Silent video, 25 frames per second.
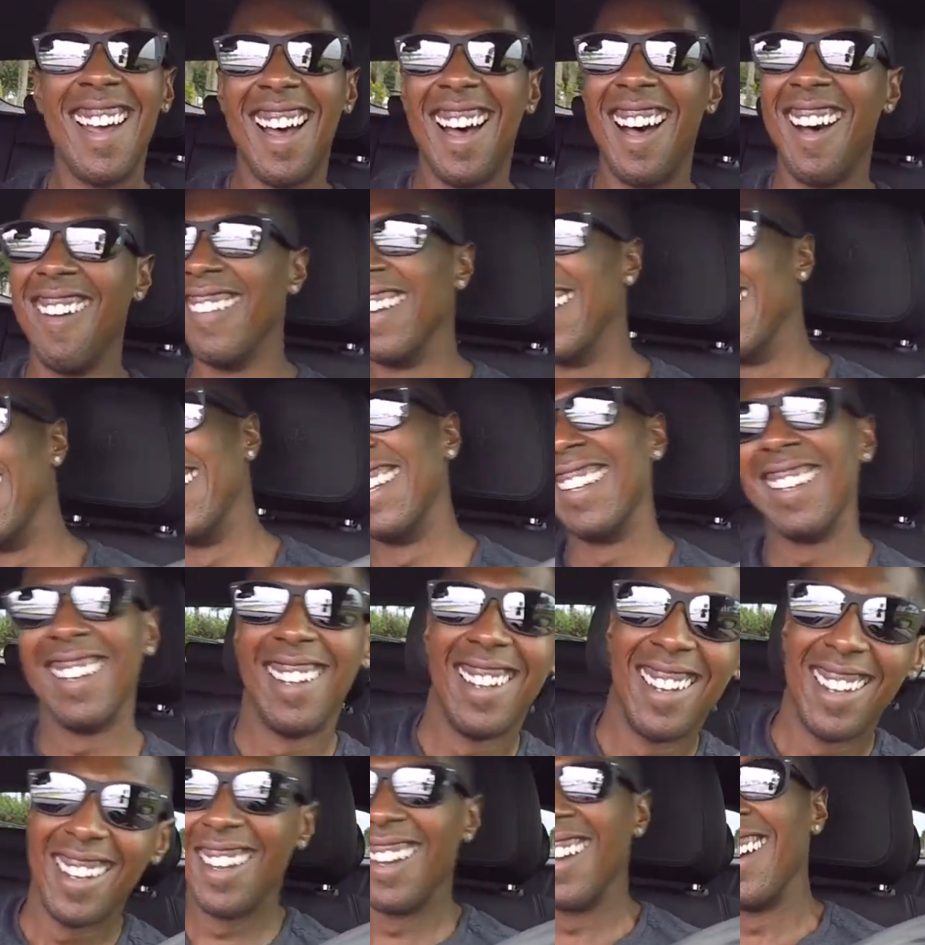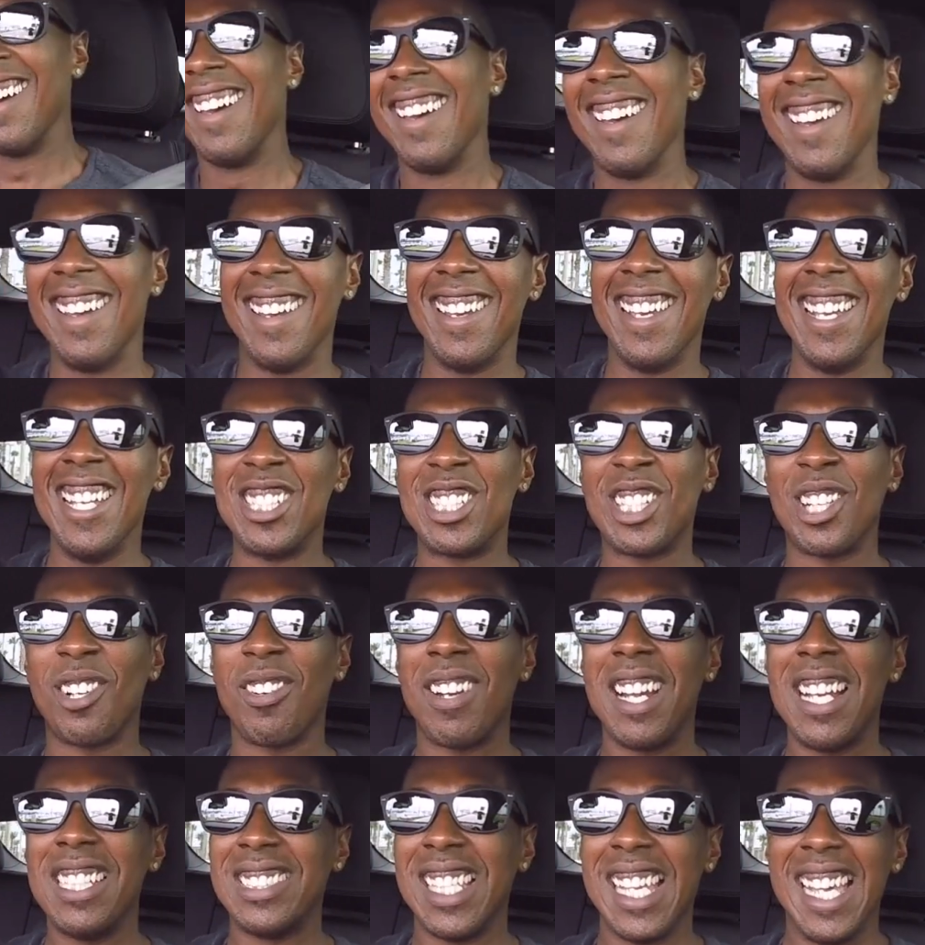I mean, it's
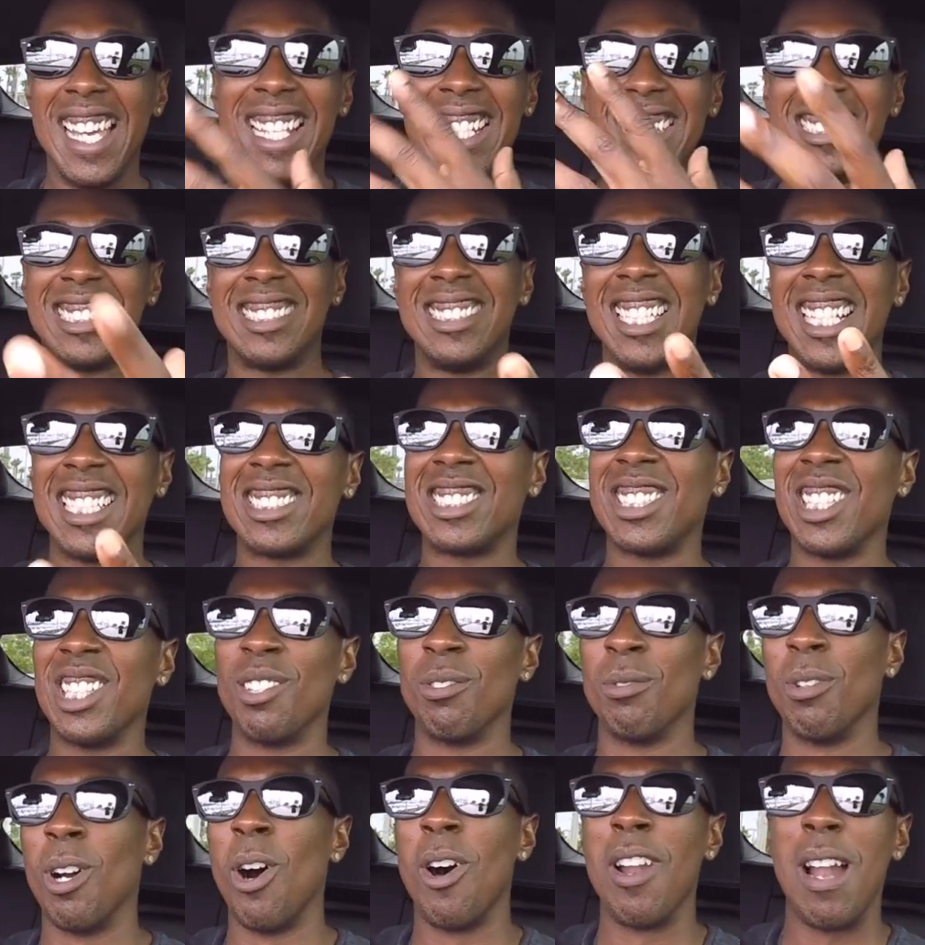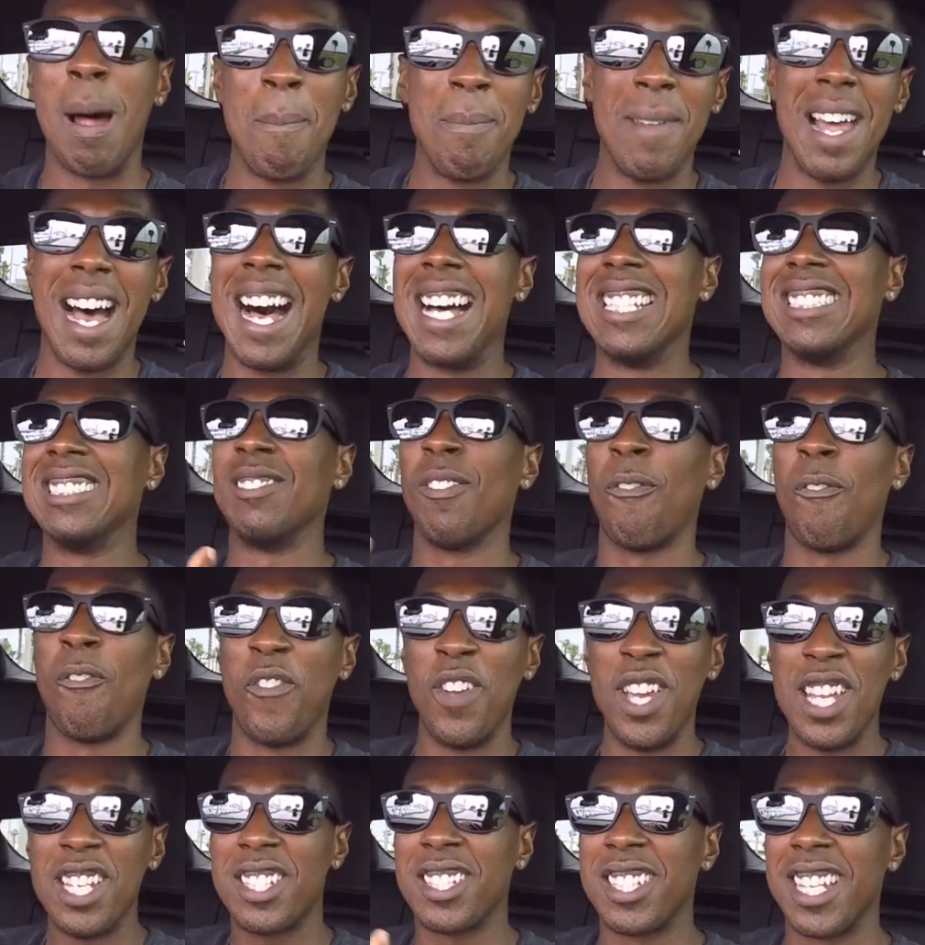crazy, and it sticks to the road. I'm not
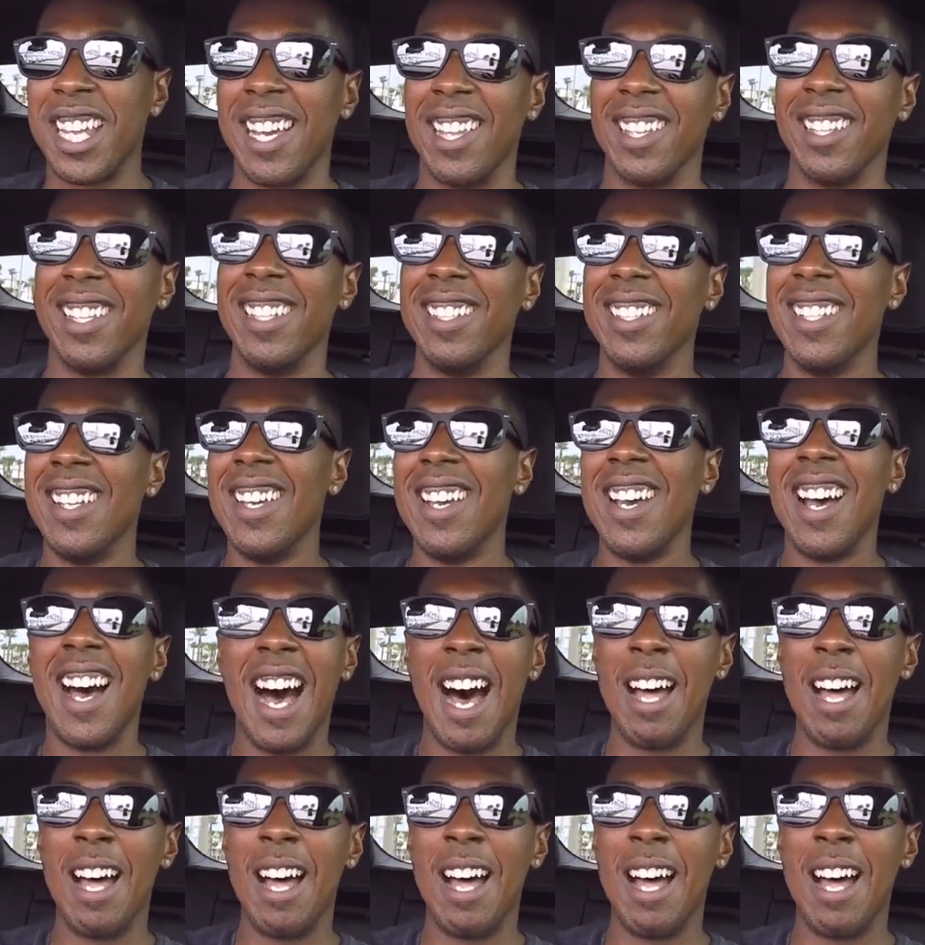fishtailing.